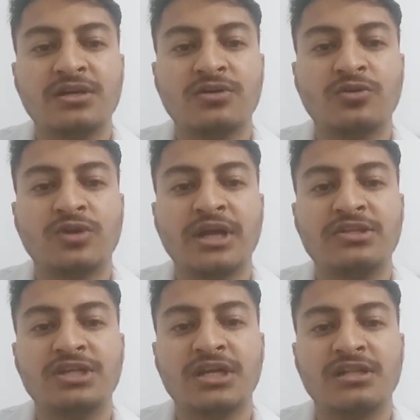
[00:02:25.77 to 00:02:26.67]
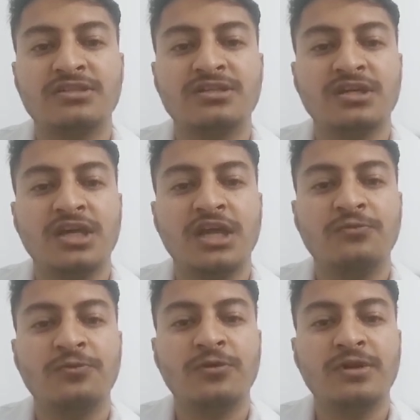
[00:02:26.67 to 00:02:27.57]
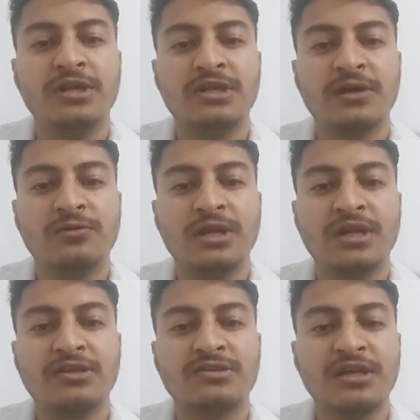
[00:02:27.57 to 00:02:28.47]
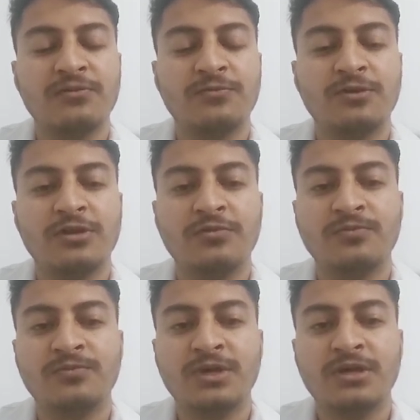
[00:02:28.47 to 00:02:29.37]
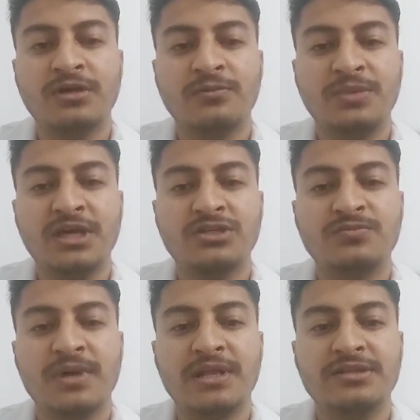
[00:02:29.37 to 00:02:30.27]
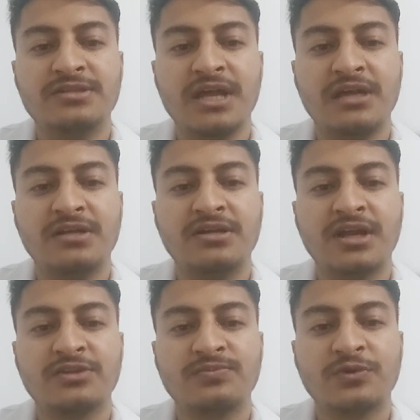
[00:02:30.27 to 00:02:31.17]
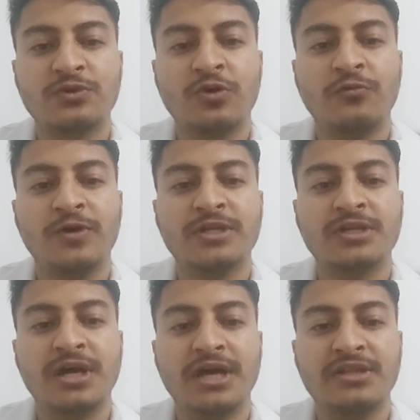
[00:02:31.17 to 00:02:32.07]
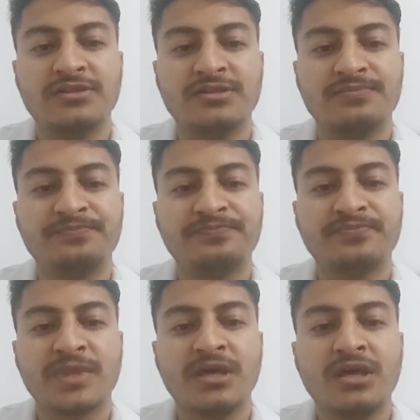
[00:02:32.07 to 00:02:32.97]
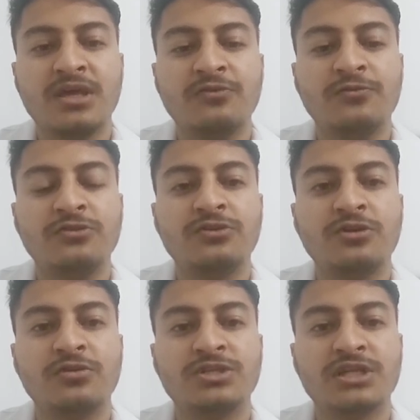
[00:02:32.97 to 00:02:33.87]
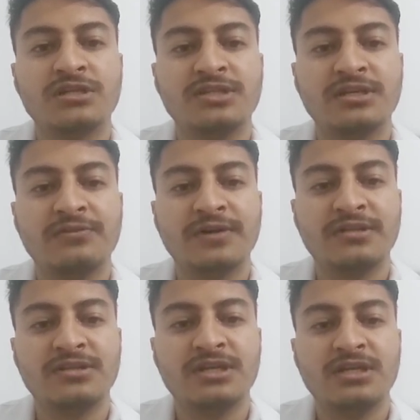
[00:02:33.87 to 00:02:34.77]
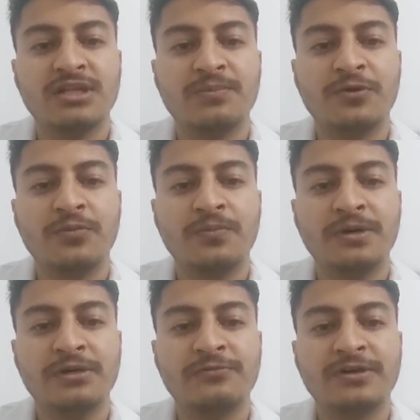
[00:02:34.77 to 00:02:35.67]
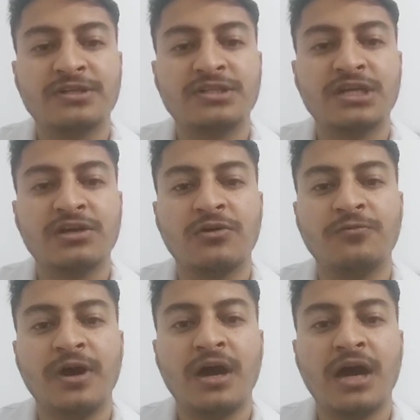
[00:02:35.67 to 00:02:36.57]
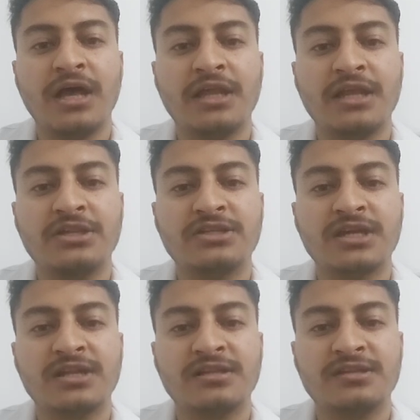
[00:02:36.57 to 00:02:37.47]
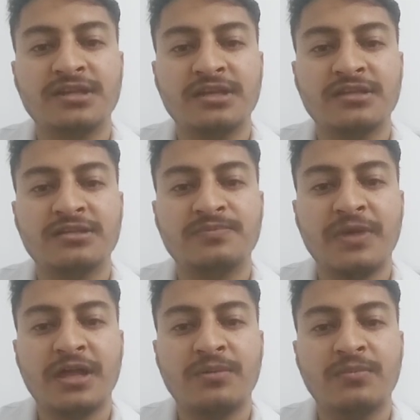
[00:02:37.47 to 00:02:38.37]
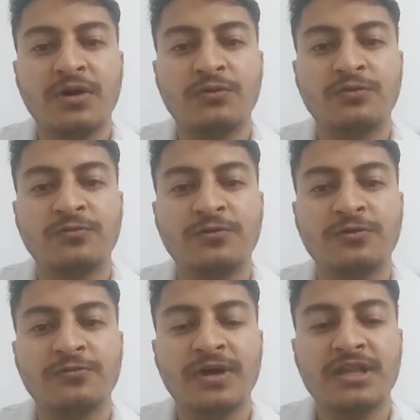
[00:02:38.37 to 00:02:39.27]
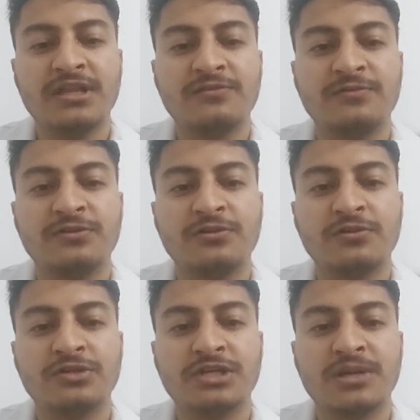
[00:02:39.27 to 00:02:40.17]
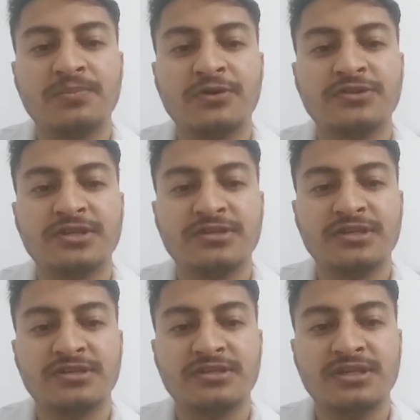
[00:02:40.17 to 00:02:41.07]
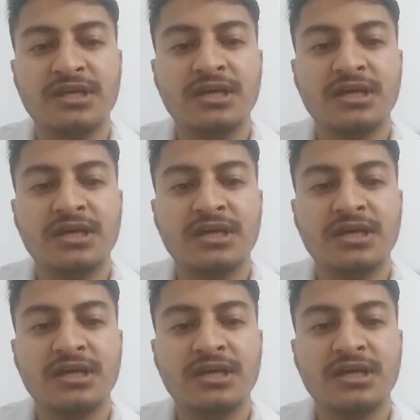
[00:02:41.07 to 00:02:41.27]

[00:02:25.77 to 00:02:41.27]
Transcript: Chloride channels involved in regulating cell volume, pH balance, and transport of other ions. Physiological significance. The proper functioning of ionic channels is paramount for various physiological processes.